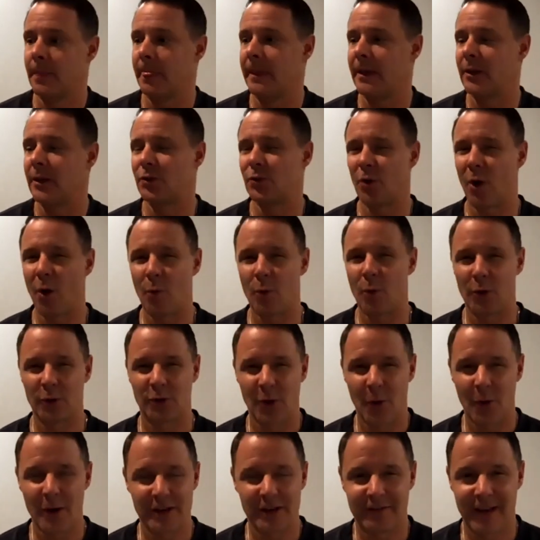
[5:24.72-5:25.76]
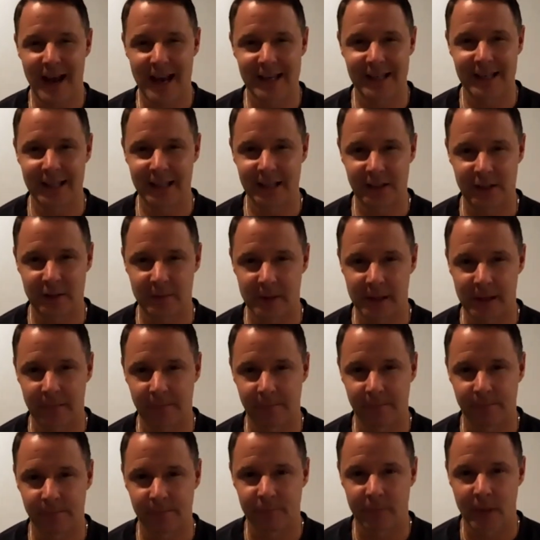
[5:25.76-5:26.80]
is was always fascinating to me,
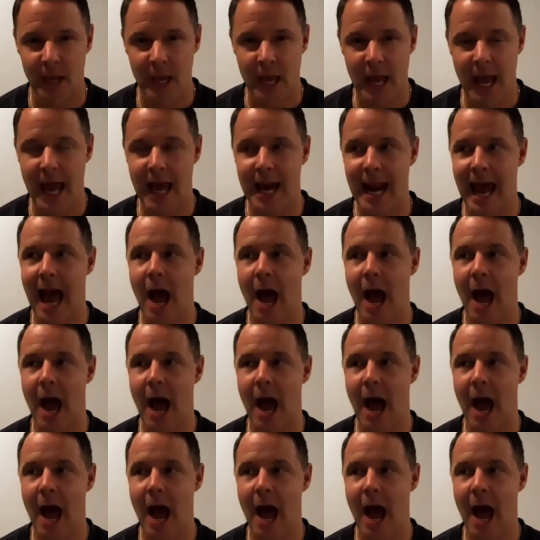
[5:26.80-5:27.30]
and